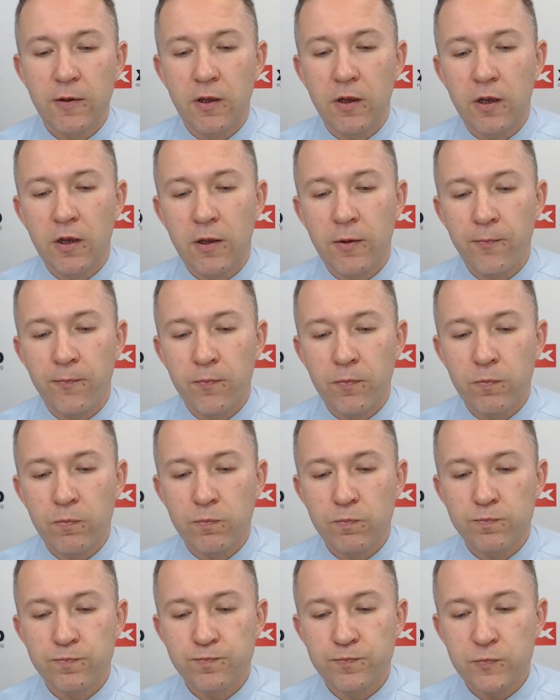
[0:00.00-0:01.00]

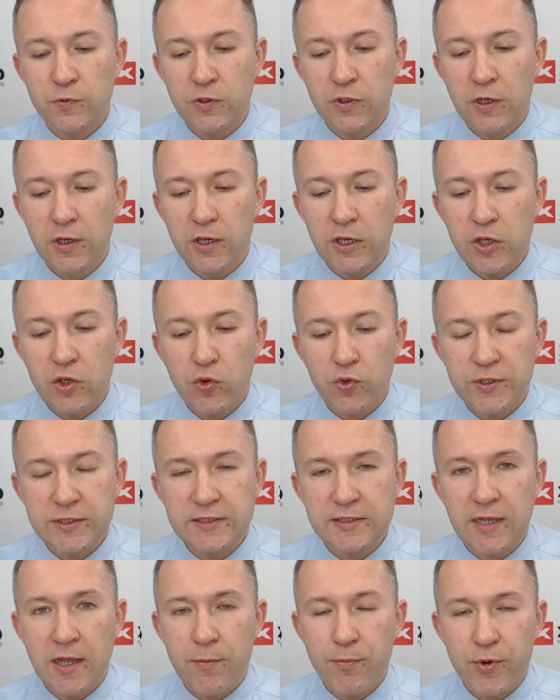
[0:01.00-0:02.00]
increase
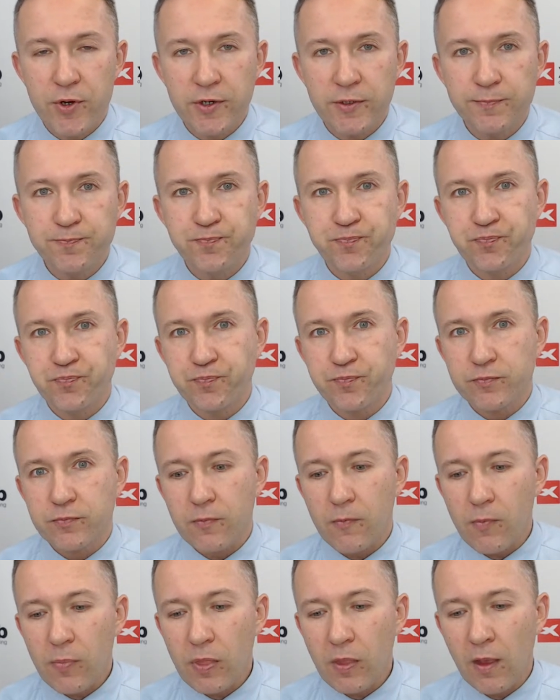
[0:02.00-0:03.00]
taper
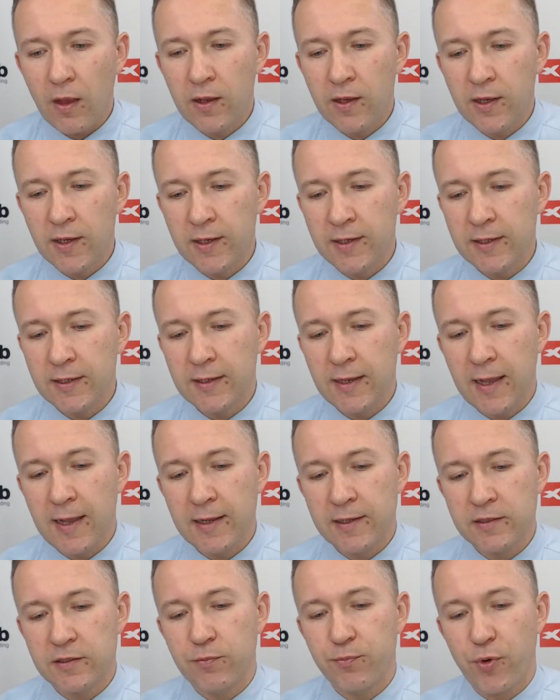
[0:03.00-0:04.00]

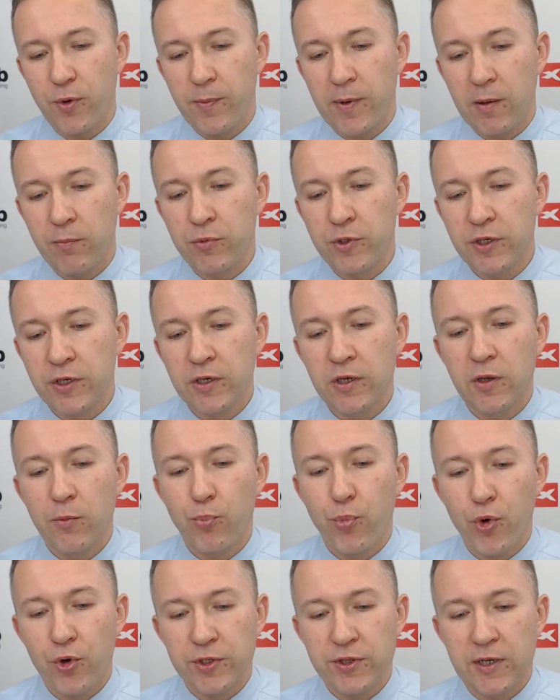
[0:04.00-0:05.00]
and probably
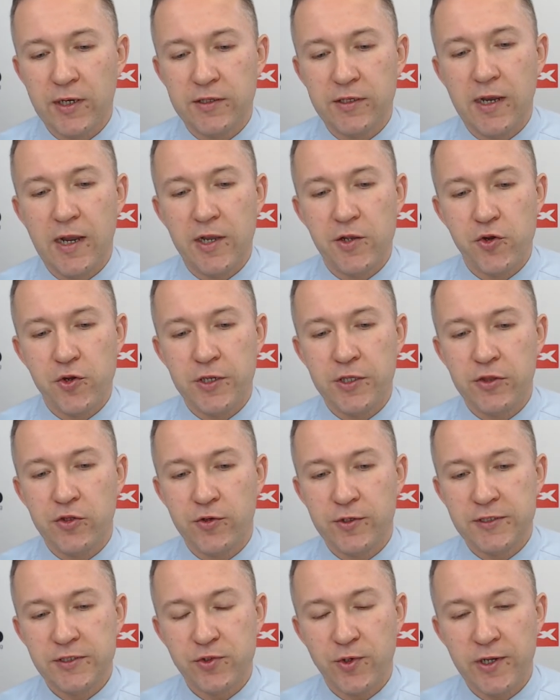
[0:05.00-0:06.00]
point at higher
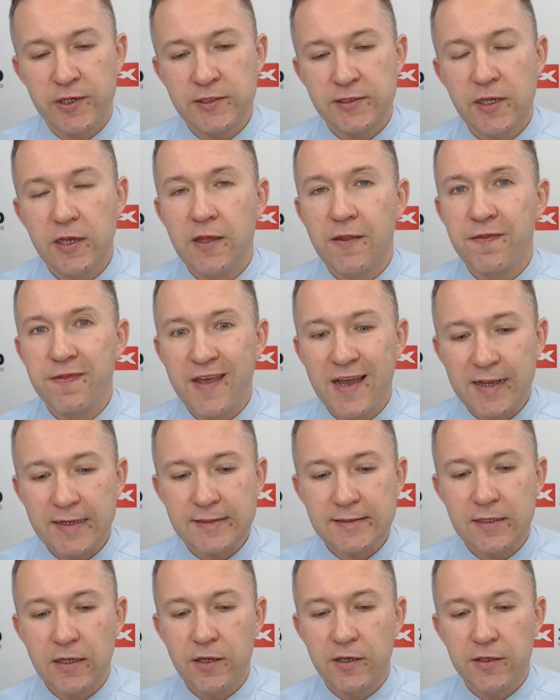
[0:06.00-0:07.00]
interest rates
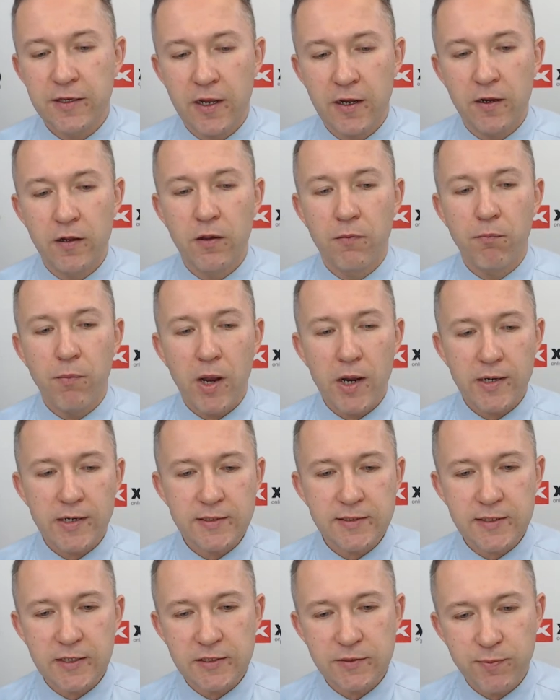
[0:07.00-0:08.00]
next year.
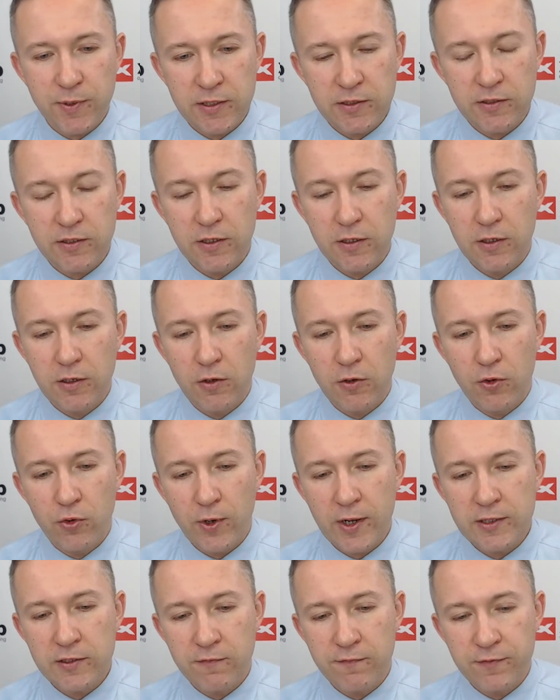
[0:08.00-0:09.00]
Markets expect
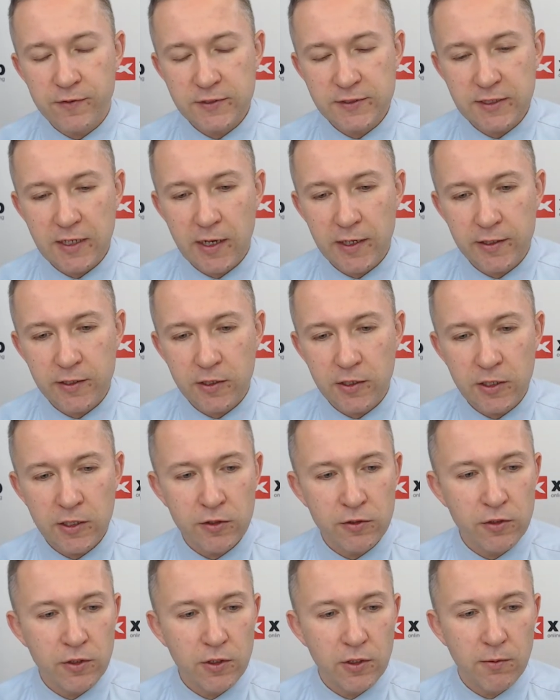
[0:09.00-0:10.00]
already first hike
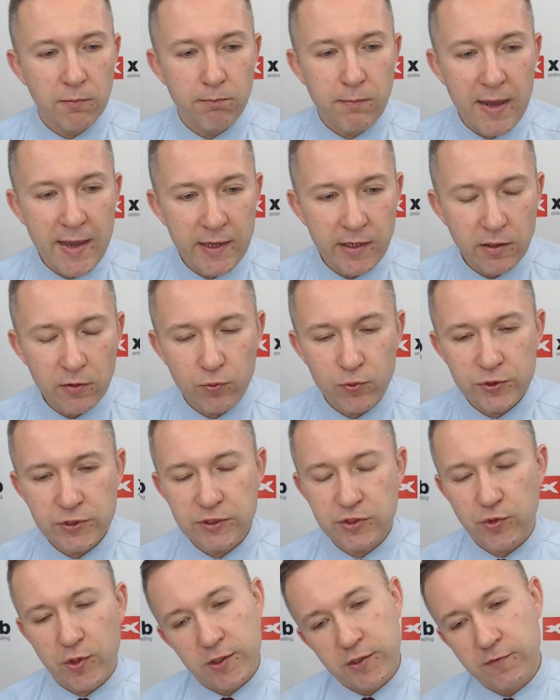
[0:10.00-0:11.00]
in May, which
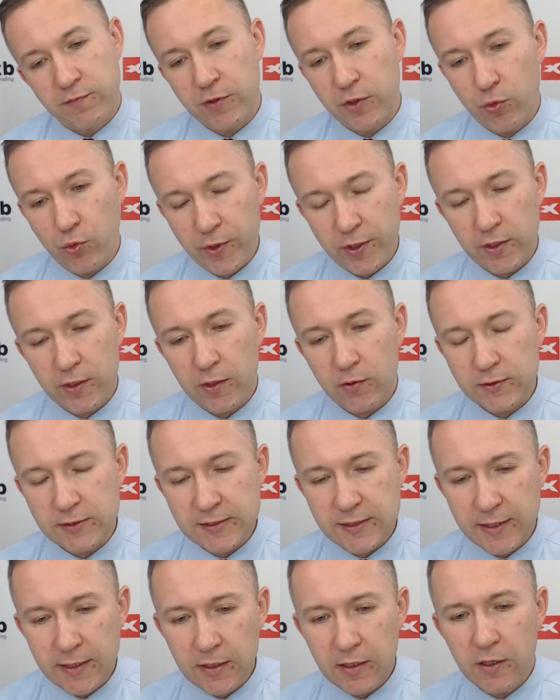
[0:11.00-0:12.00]
is relatively quickly, I would
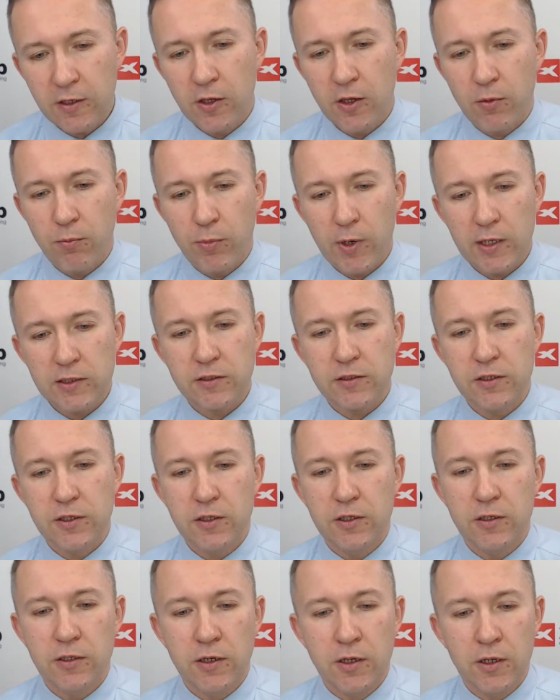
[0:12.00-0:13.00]
say, but
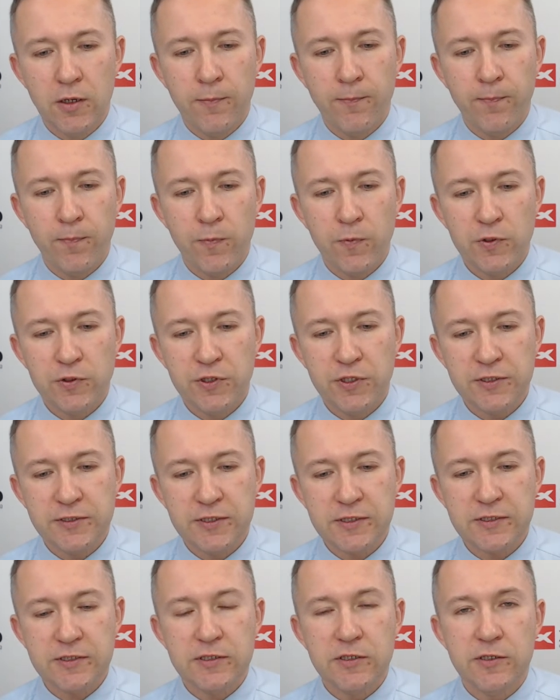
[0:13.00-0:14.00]
this
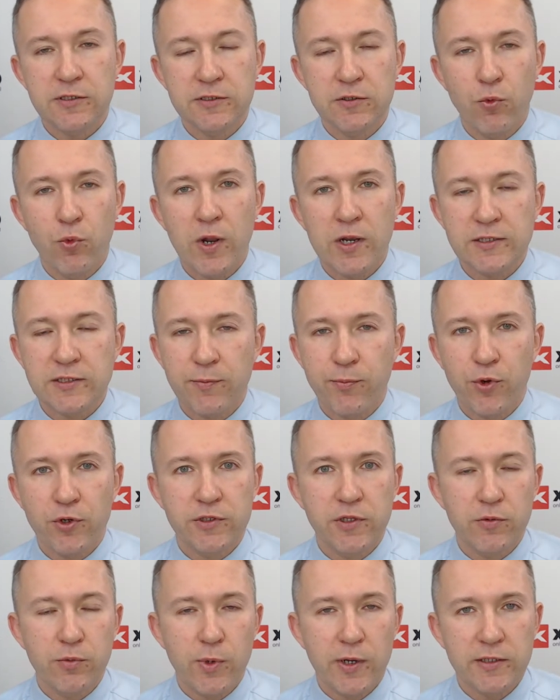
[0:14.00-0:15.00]
is well
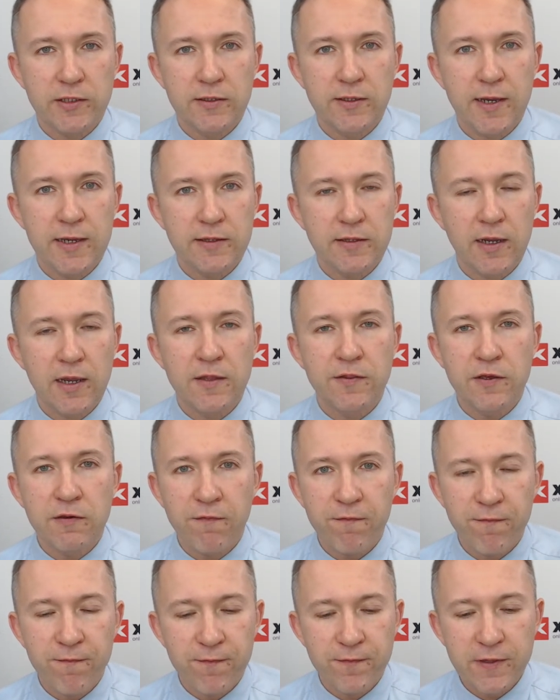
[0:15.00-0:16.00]
supported by the data. And
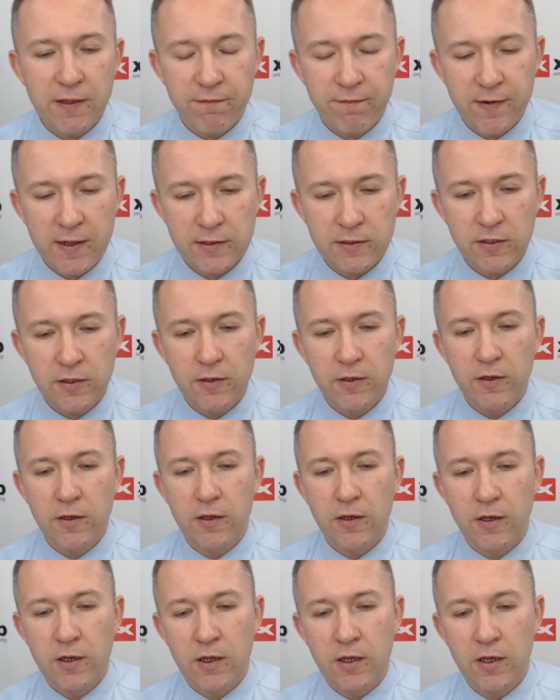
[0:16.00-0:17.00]
if the Fed,
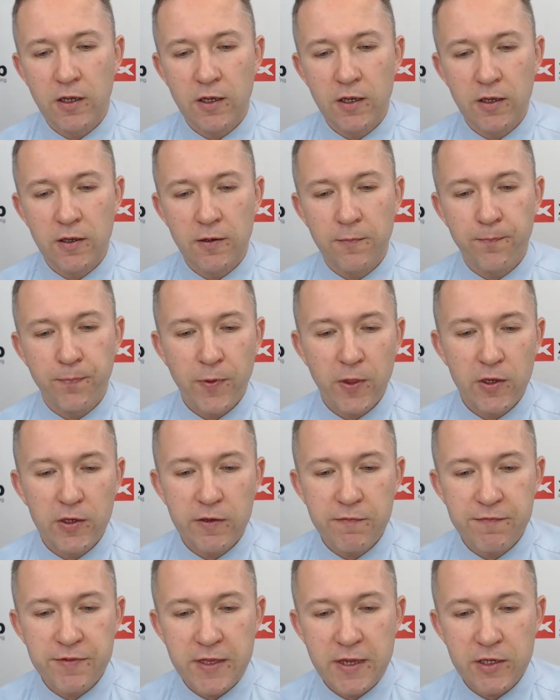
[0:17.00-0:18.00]

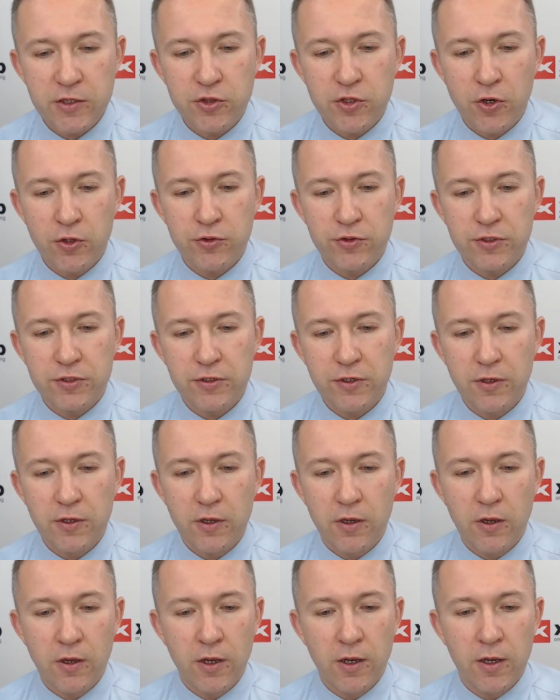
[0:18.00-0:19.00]
if they don't
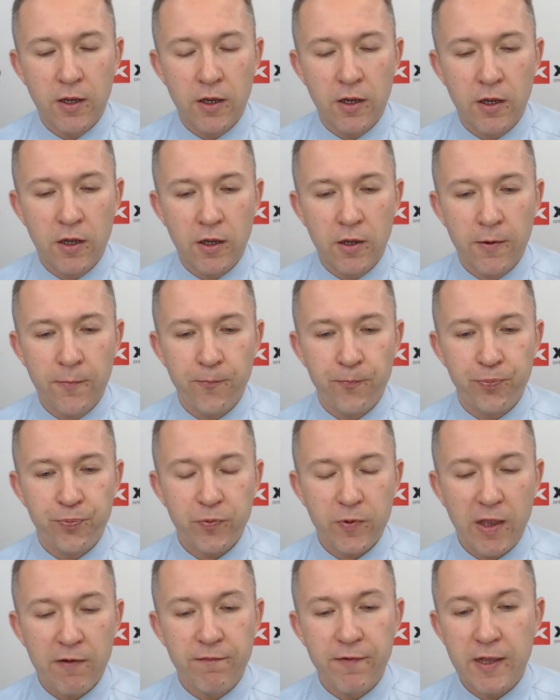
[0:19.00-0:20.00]

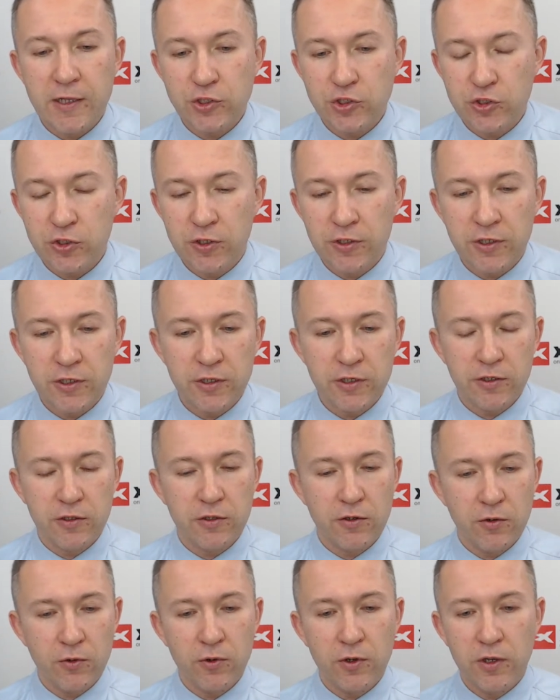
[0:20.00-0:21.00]
eventually,
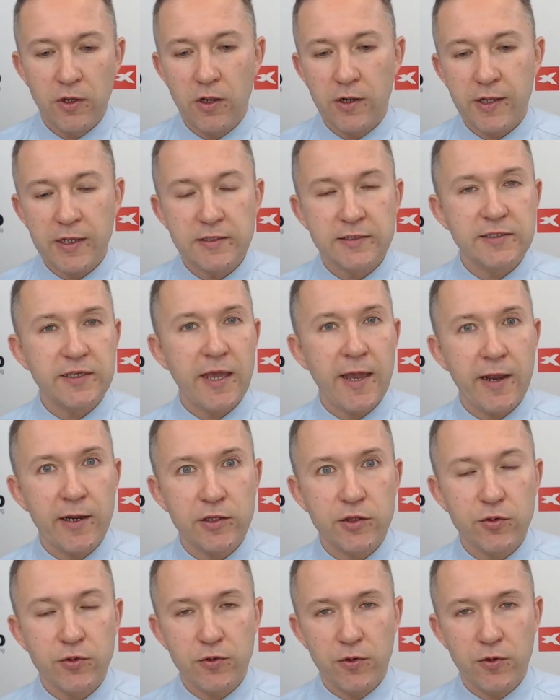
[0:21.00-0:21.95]
get scared